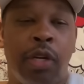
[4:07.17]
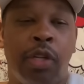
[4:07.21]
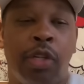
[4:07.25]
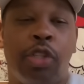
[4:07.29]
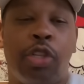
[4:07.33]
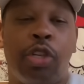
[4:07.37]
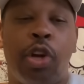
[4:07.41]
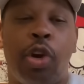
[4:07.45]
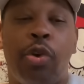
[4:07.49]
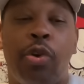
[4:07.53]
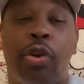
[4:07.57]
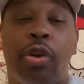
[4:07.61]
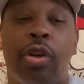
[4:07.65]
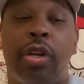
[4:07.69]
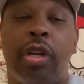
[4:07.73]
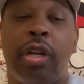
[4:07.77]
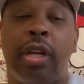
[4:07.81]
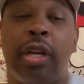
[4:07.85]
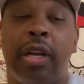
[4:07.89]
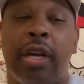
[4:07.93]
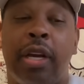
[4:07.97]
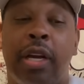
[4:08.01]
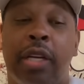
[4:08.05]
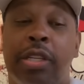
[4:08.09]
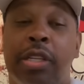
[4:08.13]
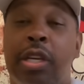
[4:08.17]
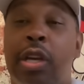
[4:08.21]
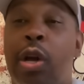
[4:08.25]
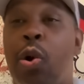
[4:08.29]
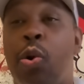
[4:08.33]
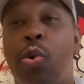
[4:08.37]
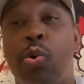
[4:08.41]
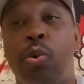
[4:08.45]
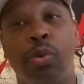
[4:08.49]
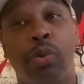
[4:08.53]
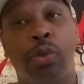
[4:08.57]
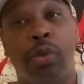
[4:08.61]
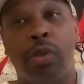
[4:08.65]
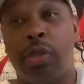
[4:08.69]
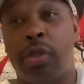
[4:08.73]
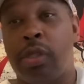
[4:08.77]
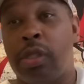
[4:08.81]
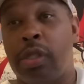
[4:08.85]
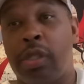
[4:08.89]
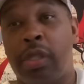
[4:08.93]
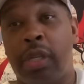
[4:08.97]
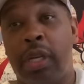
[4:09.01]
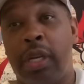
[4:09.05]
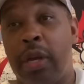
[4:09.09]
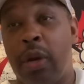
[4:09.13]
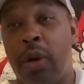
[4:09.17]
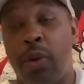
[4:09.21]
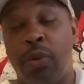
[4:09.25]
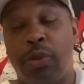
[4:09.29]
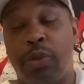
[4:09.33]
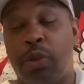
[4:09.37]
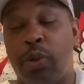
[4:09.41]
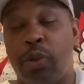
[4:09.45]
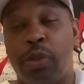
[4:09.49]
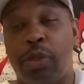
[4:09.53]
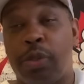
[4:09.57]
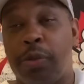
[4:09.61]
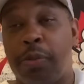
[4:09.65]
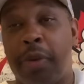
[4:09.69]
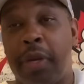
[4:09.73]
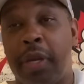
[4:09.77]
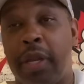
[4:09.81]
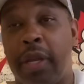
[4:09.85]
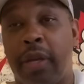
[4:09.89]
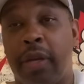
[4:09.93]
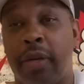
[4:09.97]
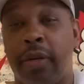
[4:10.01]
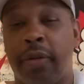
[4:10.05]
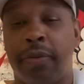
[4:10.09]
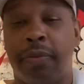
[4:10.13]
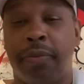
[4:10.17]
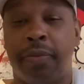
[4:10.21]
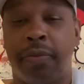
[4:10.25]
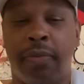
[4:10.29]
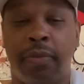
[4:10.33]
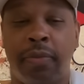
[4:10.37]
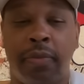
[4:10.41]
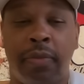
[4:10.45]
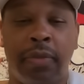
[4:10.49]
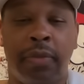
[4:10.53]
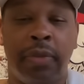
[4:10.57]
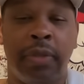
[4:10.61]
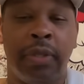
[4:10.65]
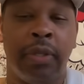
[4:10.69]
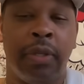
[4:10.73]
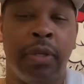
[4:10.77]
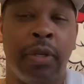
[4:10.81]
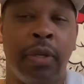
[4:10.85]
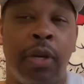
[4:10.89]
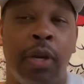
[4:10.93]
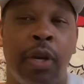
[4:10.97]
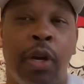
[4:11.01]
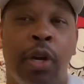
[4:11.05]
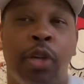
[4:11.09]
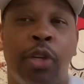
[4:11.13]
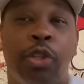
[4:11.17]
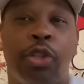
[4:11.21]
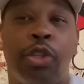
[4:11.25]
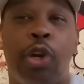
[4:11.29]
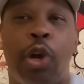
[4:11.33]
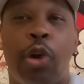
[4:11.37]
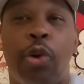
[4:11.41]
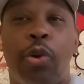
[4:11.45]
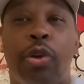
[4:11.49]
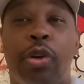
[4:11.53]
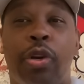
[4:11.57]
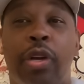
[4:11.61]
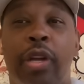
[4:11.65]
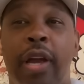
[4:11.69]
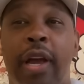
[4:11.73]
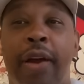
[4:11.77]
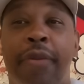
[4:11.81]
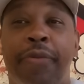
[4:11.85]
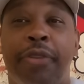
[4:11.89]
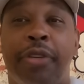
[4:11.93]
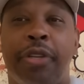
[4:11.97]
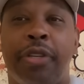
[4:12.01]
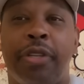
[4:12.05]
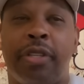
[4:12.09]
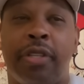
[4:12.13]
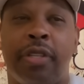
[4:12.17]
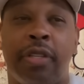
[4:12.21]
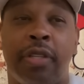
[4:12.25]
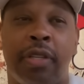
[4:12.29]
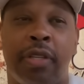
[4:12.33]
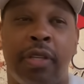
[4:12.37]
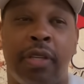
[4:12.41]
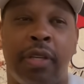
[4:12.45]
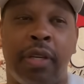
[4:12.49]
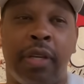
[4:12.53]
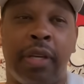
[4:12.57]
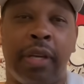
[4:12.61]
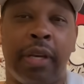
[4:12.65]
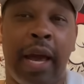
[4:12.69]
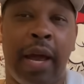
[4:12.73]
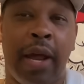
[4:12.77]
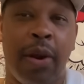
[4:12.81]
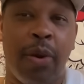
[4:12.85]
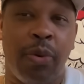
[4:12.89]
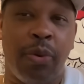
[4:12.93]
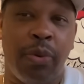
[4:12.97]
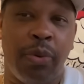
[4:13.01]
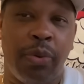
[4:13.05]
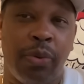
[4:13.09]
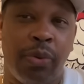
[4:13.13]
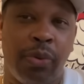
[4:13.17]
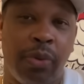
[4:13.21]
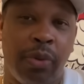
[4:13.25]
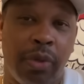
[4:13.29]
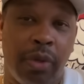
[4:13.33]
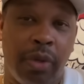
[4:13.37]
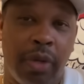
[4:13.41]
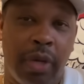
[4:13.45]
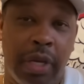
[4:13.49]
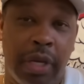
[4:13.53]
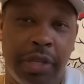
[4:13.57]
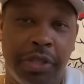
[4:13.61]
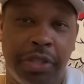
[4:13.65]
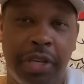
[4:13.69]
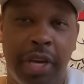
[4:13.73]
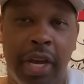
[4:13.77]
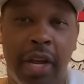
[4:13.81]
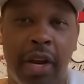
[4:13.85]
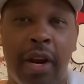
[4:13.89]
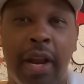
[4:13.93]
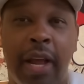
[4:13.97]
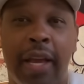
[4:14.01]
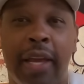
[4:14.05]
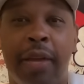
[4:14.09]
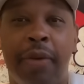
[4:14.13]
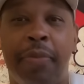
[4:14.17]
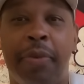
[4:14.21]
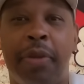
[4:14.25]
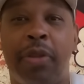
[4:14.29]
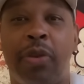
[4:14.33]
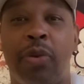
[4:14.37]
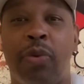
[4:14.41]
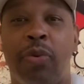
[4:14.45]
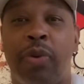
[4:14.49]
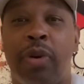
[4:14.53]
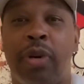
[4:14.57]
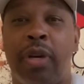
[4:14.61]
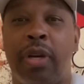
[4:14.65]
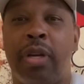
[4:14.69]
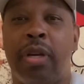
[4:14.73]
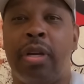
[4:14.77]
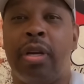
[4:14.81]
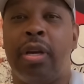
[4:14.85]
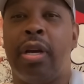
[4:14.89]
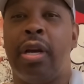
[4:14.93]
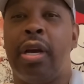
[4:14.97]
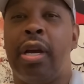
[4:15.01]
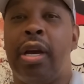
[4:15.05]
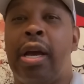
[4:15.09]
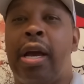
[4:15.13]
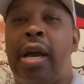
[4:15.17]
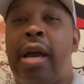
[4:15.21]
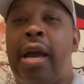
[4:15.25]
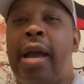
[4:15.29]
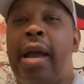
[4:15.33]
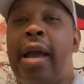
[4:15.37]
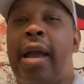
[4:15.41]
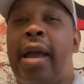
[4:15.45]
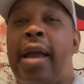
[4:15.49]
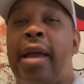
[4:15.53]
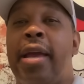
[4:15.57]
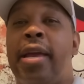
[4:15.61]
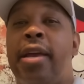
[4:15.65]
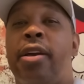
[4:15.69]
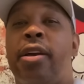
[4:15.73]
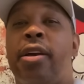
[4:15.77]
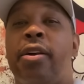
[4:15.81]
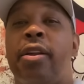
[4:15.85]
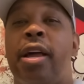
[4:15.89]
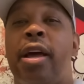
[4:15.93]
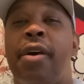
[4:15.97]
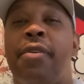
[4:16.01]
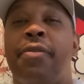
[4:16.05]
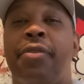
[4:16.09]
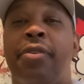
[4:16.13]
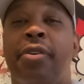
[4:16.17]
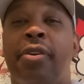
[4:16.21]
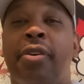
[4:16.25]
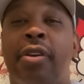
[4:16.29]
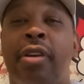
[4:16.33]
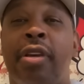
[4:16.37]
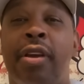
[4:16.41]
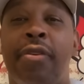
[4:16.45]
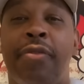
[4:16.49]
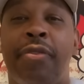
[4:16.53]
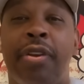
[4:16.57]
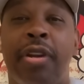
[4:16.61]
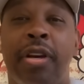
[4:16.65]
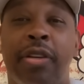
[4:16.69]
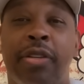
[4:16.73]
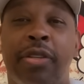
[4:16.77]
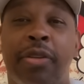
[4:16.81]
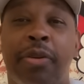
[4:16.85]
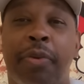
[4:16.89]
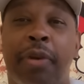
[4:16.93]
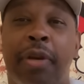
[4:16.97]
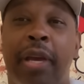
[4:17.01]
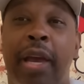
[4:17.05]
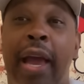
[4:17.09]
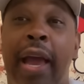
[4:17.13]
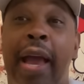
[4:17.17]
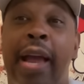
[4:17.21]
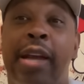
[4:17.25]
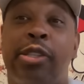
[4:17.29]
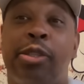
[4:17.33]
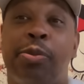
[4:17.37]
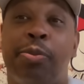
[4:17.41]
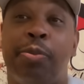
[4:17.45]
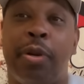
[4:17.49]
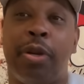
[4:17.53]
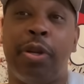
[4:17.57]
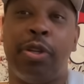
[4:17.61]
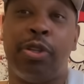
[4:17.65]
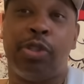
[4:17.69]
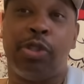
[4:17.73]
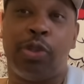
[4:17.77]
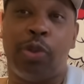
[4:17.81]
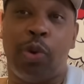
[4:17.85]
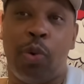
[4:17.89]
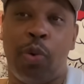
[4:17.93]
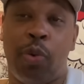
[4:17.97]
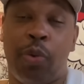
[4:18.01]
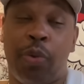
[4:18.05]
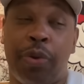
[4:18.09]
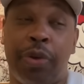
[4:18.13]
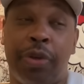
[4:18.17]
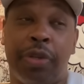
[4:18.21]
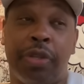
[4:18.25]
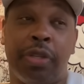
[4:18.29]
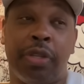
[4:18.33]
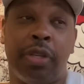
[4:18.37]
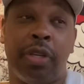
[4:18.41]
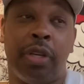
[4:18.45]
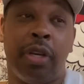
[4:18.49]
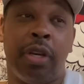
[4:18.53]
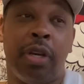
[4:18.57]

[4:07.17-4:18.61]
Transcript: Turk could have, because he owned, he owned social media. Turk could have just got on his channel like he be doing, and he could have given us some cash money stories